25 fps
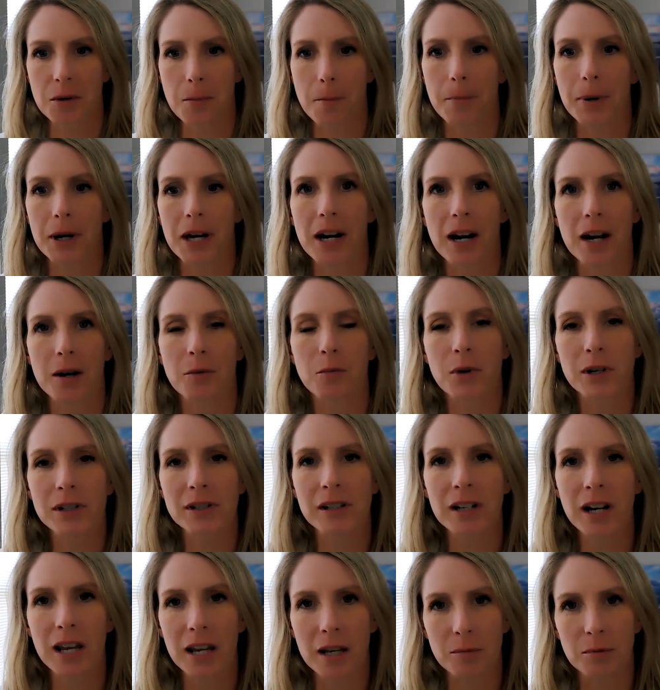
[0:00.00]
but I
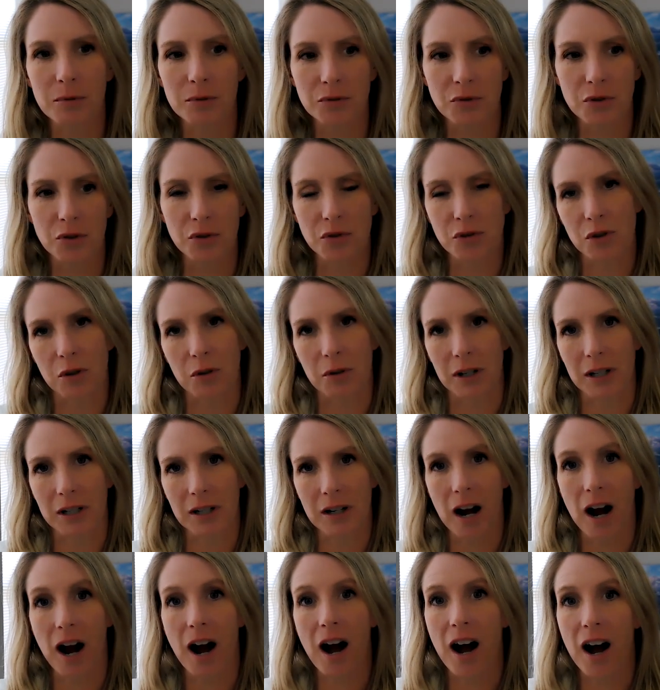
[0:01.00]
wasn't able to do it.
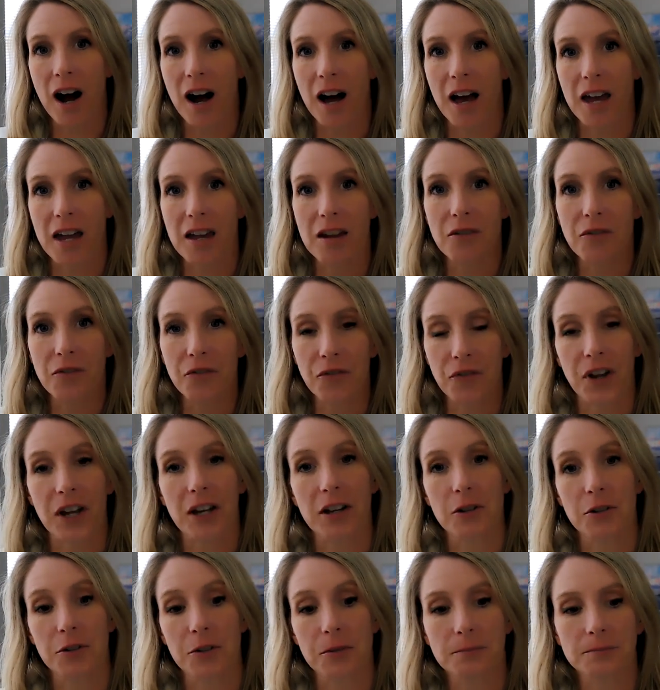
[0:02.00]
I
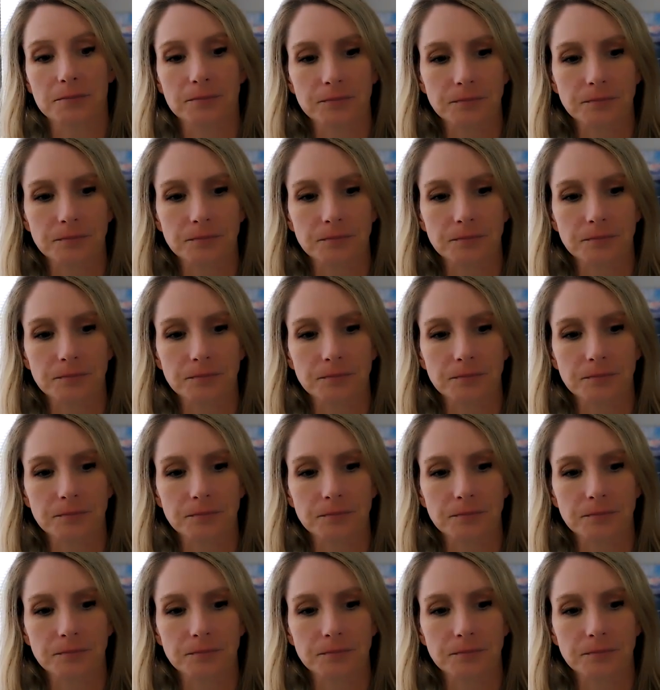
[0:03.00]
failed.